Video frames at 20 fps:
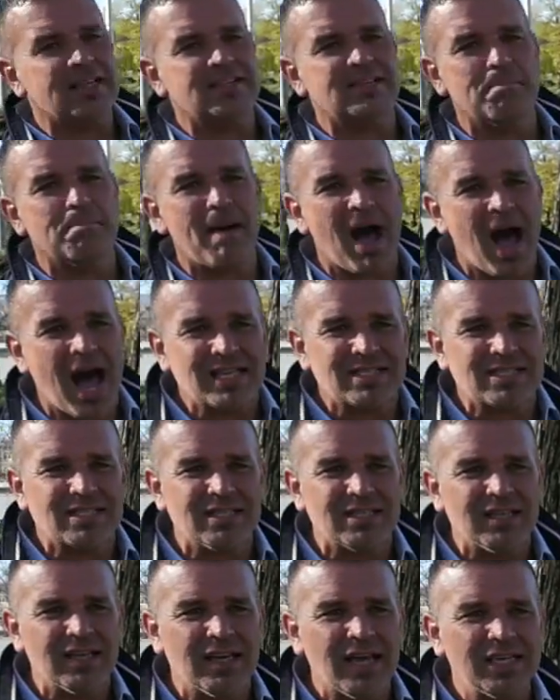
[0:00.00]
is a mosque,
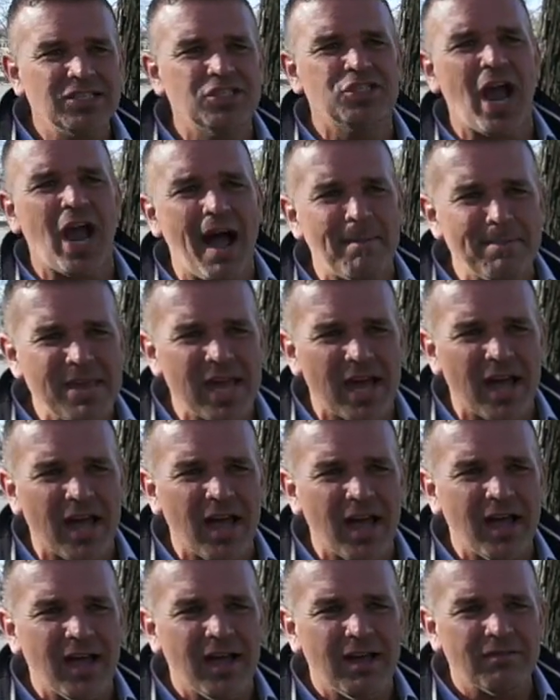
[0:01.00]
a jamia
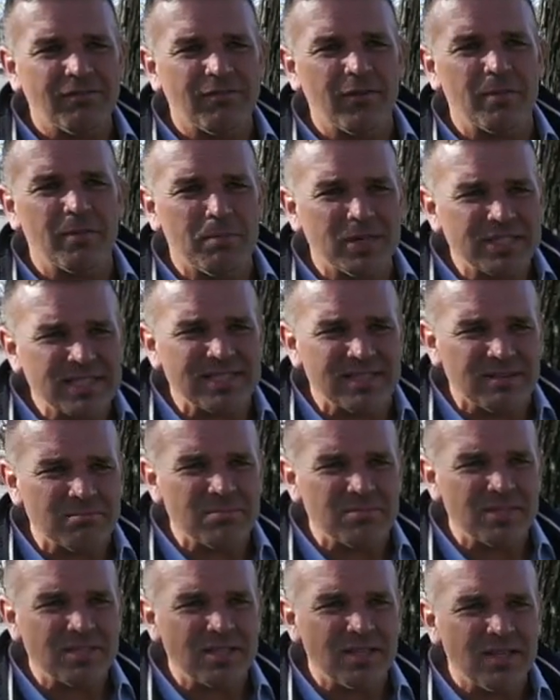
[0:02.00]
for the
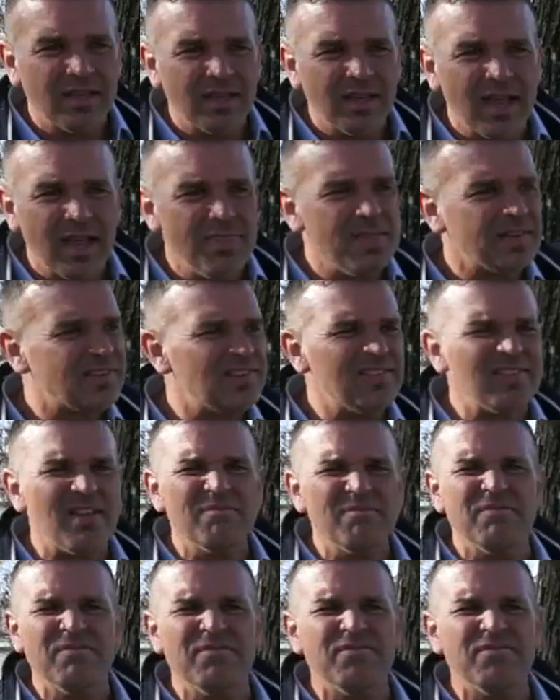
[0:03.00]
Muslims. And this is a